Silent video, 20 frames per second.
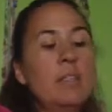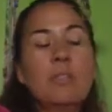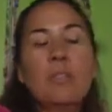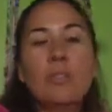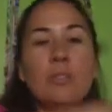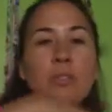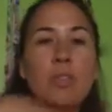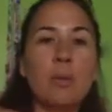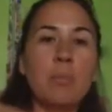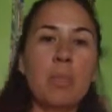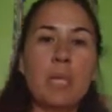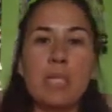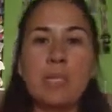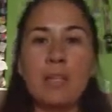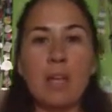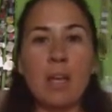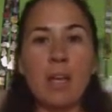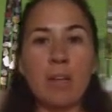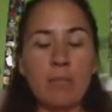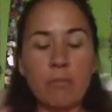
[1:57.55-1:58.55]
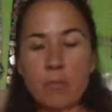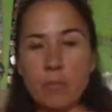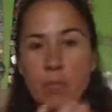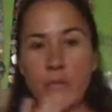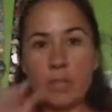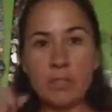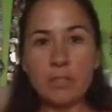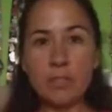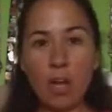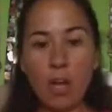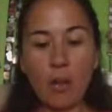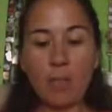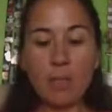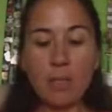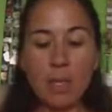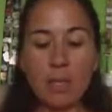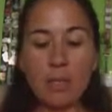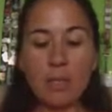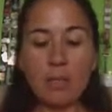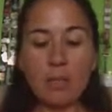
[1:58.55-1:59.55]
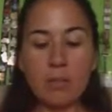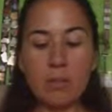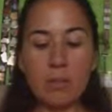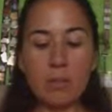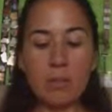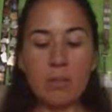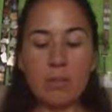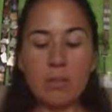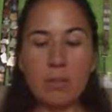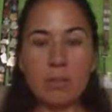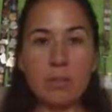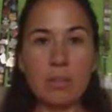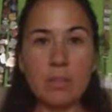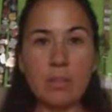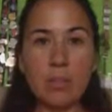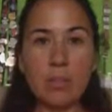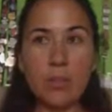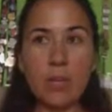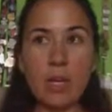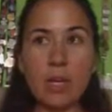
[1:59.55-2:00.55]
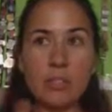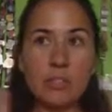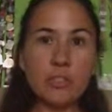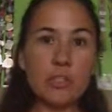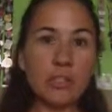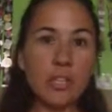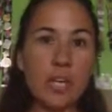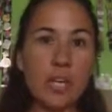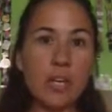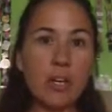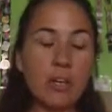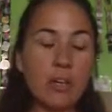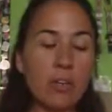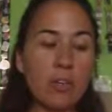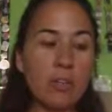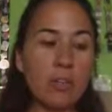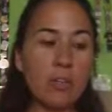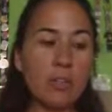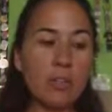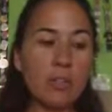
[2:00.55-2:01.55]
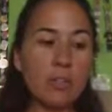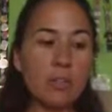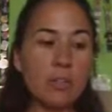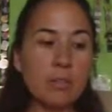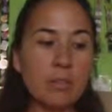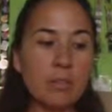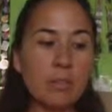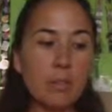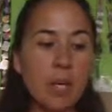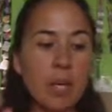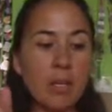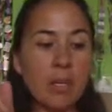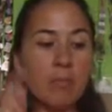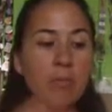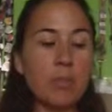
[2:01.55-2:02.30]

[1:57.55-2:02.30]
do something like that. If you guys comment or if you guys share my